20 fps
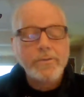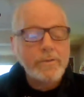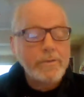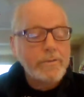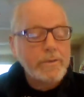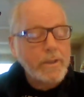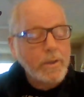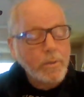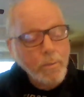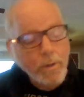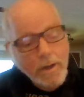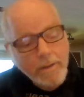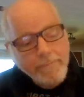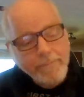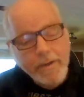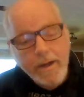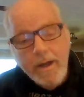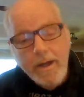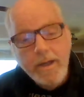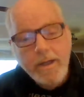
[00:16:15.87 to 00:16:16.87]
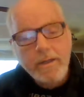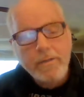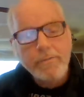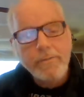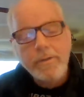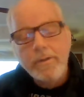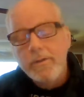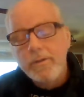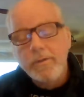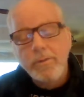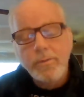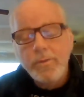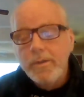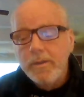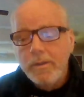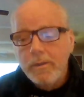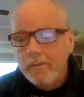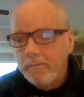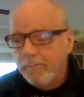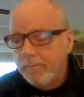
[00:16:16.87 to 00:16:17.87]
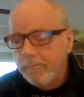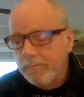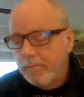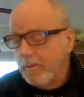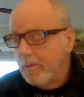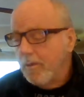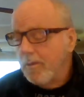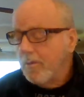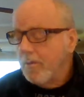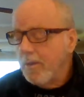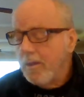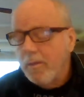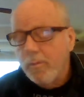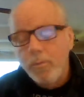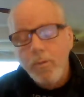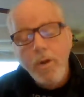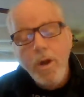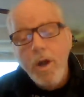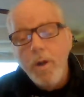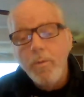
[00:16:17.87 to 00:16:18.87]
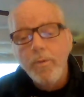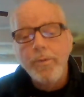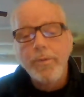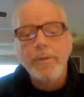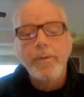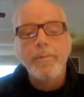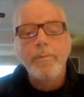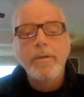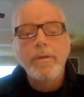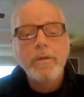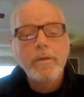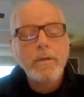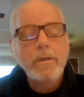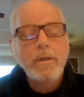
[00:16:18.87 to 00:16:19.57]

And it's like, why five? The other three look, you know, nothing wrong with them.